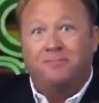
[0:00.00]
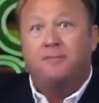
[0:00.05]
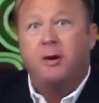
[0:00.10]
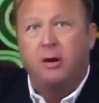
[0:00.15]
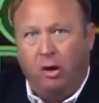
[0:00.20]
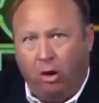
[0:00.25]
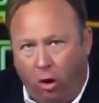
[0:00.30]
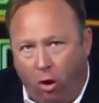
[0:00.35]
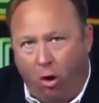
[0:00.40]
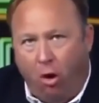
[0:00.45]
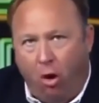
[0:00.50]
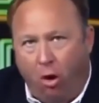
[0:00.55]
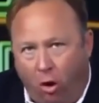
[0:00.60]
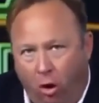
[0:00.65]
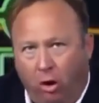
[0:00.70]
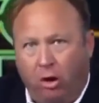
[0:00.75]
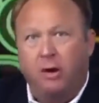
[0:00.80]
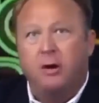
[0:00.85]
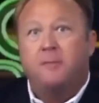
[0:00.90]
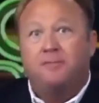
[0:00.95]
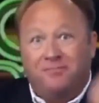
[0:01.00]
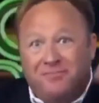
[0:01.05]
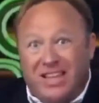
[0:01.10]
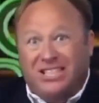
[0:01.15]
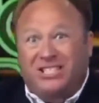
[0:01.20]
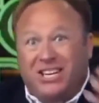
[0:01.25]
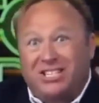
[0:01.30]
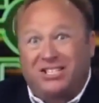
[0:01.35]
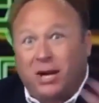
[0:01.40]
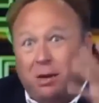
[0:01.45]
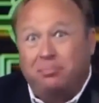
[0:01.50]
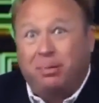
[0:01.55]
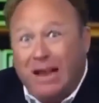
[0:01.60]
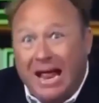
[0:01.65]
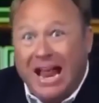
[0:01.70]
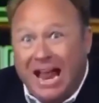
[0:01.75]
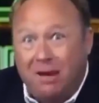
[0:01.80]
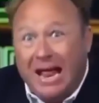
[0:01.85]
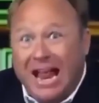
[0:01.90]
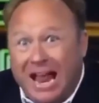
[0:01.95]
All. This is their
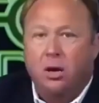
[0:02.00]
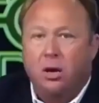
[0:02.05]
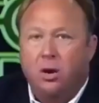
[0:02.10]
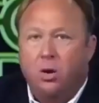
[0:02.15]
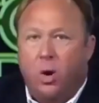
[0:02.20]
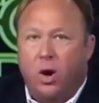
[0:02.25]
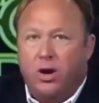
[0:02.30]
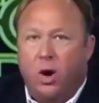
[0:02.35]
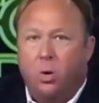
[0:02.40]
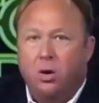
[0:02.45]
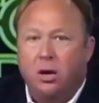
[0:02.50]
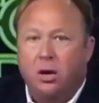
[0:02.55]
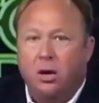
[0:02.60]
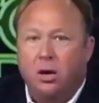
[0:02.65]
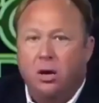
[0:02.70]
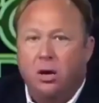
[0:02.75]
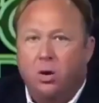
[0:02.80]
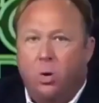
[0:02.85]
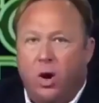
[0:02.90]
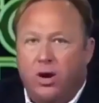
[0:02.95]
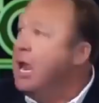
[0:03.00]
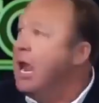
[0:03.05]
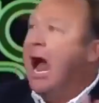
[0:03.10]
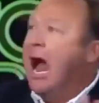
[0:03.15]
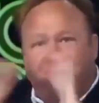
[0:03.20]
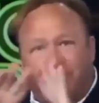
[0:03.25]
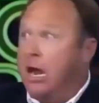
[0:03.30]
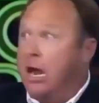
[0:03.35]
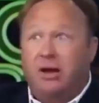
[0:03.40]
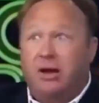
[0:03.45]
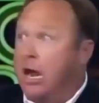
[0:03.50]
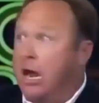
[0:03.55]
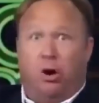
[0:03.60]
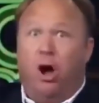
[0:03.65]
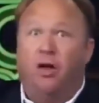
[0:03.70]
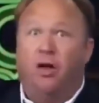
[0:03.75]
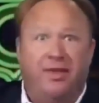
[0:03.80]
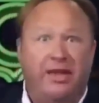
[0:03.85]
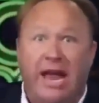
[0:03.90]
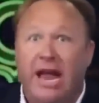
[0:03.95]
plan.
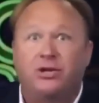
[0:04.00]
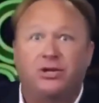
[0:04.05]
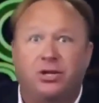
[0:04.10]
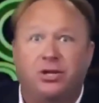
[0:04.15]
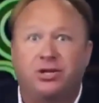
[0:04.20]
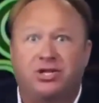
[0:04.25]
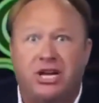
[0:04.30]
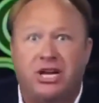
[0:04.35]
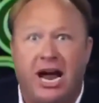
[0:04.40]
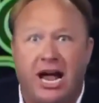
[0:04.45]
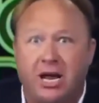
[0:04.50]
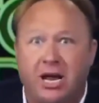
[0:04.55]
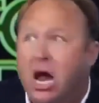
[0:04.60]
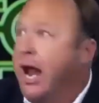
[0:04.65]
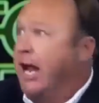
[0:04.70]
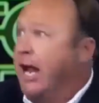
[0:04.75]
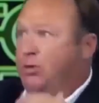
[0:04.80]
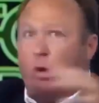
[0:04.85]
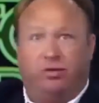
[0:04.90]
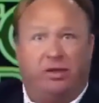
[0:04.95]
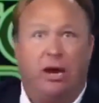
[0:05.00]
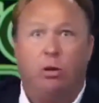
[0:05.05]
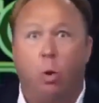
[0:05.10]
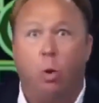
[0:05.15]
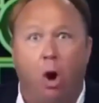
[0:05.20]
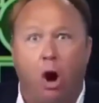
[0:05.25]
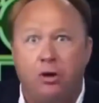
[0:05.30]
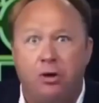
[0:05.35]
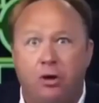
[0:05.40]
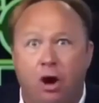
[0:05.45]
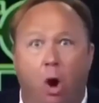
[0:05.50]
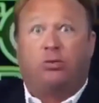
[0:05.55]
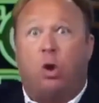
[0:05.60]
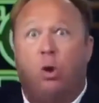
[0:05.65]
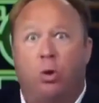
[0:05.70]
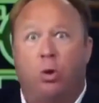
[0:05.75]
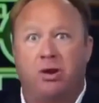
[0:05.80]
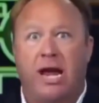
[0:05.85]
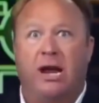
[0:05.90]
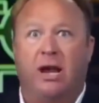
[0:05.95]
It's what all the ancients said. It's what they want.
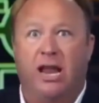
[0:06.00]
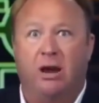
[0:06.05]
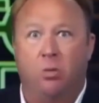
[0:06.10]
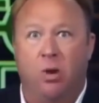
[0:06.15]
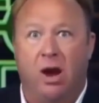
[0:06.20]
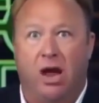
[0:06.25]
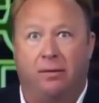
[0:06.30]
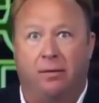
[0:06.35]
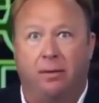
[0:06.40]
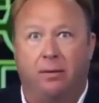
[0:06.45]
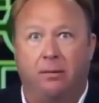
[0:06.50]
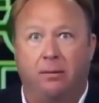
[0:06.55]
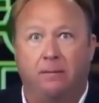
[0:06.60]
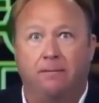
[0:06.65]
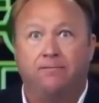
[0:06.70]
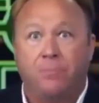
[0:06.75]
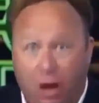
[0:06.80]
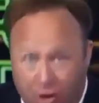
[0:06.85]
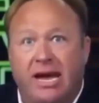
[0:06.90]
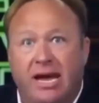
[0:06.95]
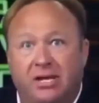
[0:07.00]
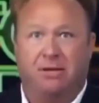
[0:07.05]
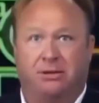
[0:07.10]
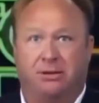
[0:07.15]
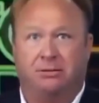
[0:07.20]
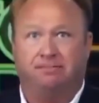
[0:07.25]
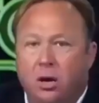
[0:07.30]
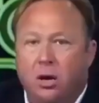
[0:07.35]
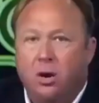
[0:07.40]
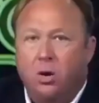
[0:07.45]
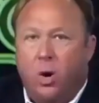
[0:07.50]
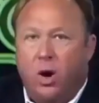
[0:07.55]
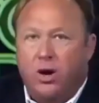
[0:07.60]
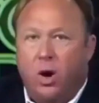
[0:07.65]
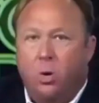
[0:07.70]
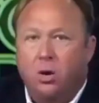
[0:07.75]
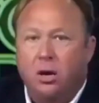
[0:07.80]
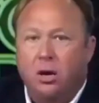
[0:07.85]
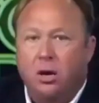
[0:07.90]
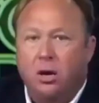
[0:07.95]
It's what we're dealing with. Seamen.
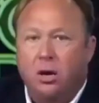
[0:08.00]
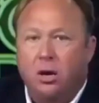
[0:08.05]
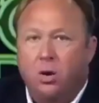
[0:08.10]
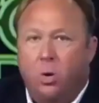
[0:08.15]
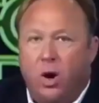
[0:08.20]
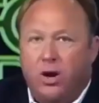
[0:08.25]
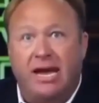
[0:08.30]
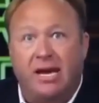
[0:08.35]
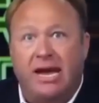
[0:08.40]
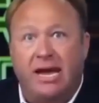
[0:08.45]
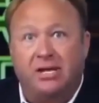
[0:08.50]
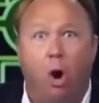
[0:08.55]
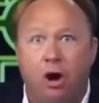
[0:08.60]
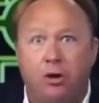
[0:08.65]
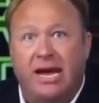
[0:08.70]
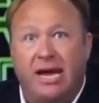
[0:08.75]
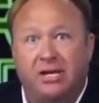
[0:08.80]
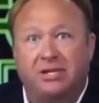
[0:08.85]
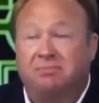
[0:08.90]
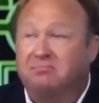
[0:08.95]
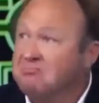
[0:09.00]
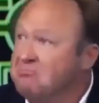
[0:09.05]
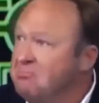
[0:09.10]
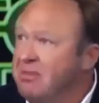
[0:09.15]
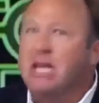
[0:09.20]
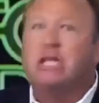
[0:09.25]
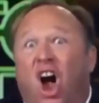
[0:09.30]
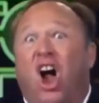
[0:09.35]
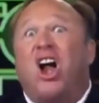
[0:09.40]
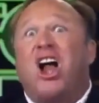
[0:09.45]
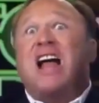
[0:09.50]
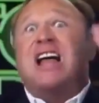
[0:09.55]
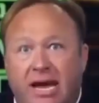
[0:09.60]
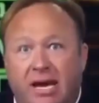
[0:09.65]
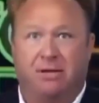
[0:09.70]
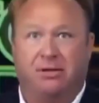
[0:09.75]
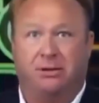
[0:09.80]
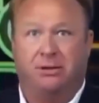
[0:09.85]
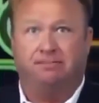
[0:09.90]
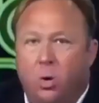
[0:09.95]
Baby parts are
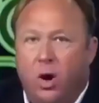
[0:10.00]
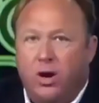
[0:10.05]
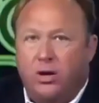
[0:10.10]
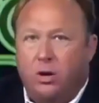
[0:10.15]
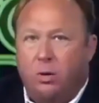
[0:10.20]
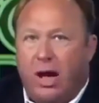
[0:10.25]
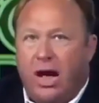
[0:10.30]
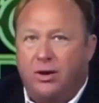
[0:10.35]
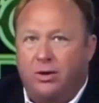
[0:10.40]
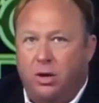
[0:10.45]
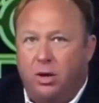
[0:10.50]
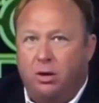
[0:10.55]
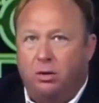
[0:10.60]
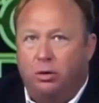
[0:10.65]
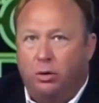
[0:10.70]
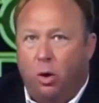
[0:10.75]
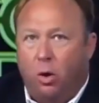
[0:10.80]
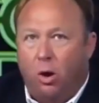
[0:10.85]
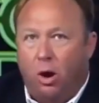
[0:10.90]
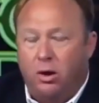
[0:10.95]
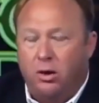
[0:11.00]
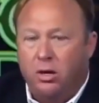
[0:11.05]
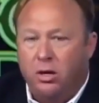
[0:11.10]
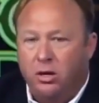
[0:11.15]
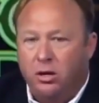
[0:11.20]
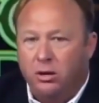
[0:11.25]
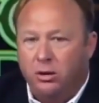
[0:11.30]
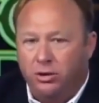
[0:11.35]
seamen. What do I do, Lord?